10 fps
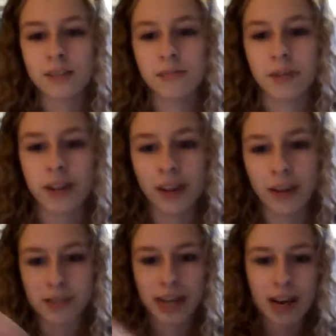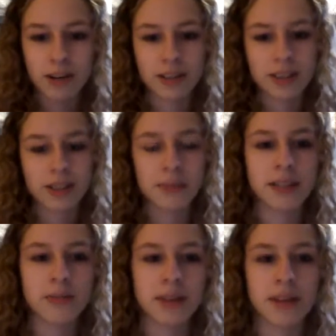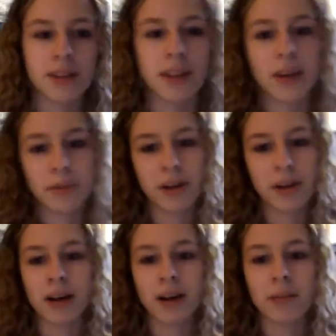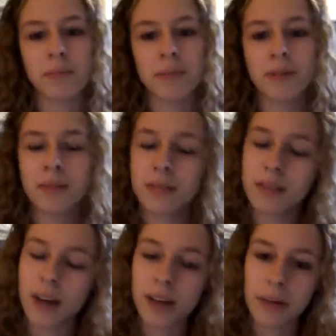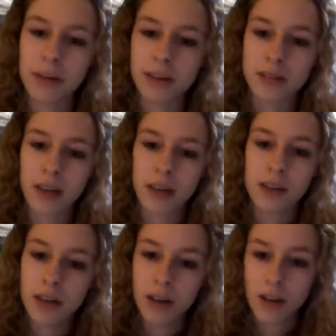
where they go down into the basement, and then they appear back up on top of the stage,